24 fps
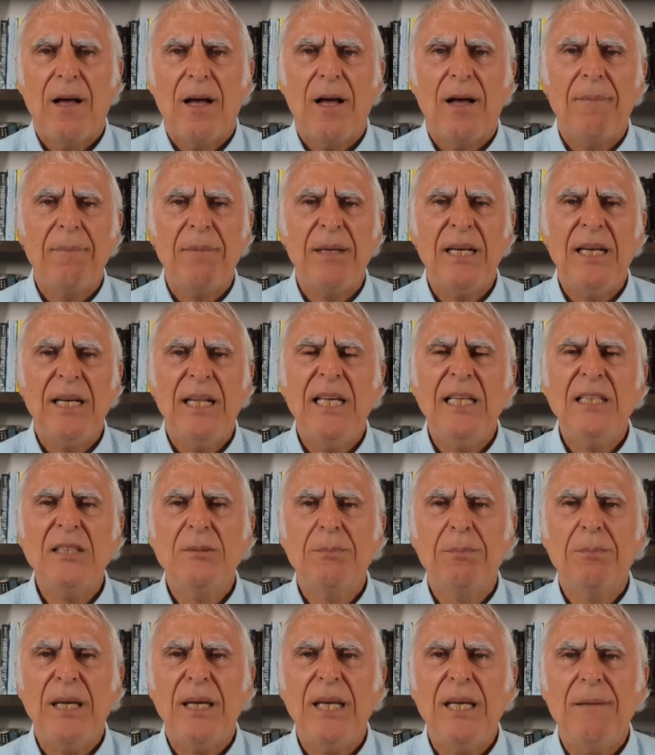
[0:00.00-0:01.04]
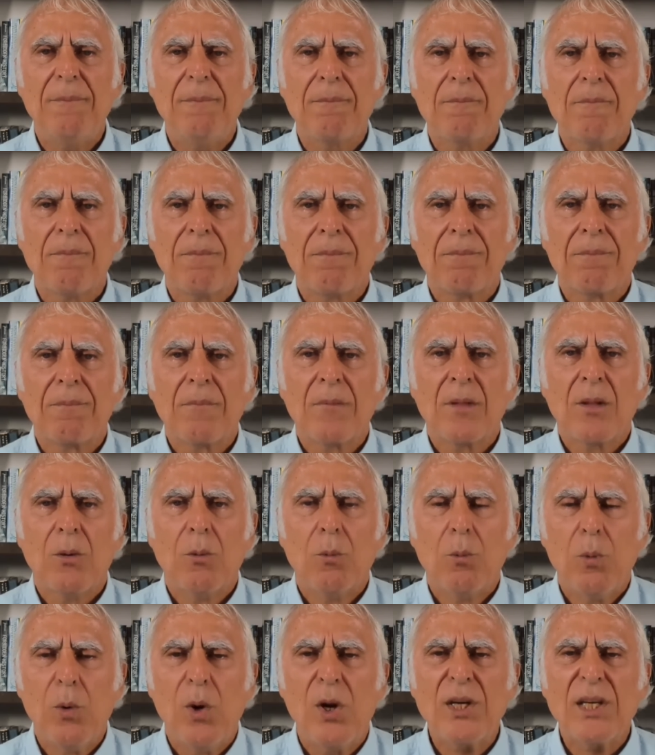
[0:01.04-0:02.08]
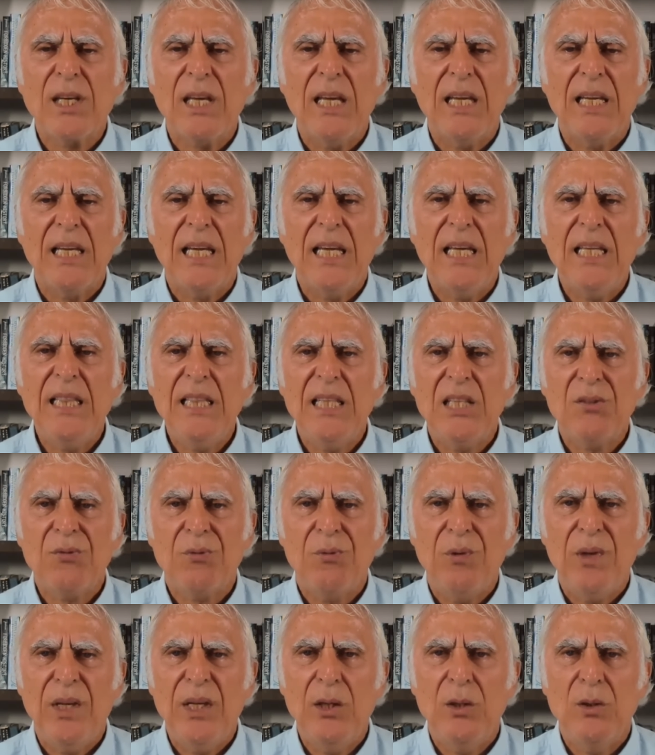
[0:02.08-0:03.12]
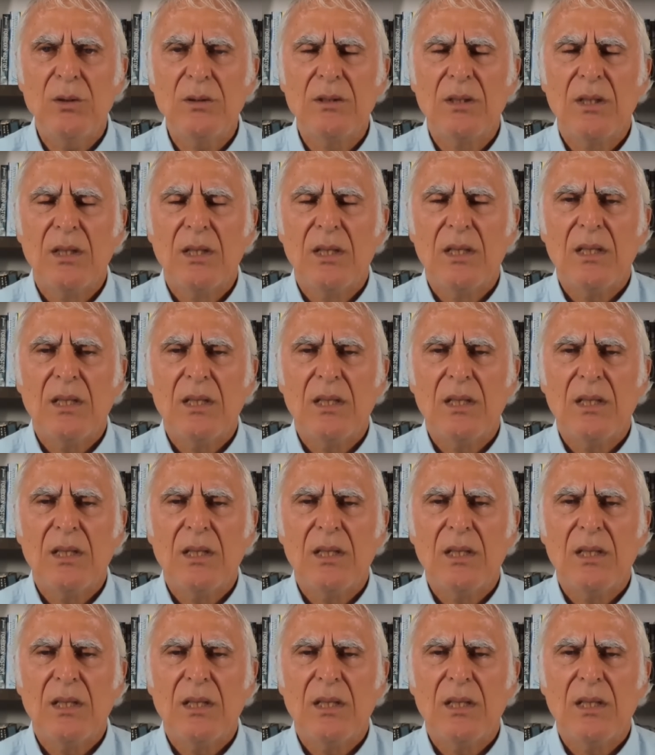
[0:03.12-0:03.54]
I mean, he's been working in this field